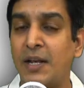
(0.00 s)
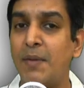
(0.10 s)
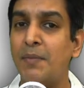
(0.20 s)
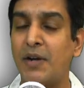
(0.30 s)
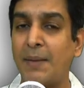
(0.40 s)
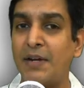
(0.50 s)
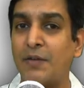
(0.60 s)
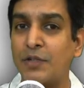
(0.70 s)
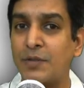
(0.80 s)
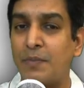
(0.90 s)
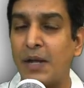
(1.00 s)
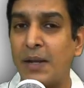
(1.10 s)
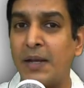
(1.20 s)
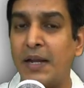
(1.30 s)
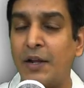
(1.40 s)
Remember, I mean, it was
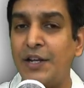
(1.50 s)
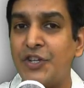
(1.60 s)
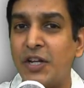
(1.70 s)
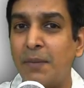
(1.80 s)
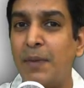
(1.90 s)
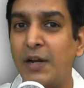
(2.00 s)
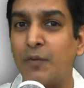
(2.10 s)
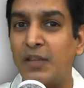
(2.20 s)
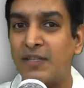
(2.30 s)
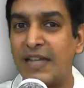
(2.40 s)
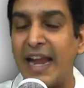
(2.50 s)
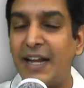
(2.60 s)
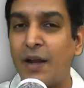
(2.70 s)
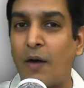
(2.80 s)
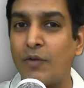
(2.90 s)
initially built with this
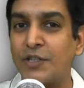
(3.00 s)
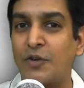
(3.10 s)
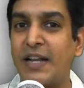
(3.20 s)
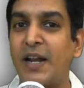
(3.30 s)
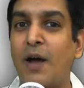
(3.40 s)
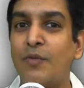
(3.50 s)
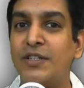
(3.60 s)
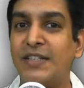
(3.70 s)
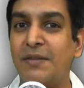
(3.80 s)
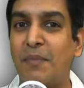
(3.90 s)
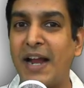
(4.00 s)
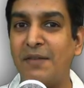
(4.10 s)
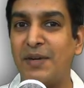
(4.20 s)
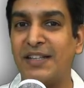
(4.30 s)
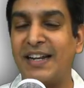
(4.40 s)
8 hours or 10 hours in
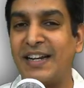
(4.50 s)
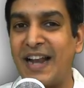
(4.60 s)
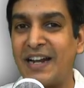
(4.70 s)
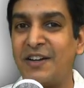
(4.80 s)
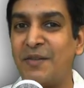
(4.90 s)
mind, but then it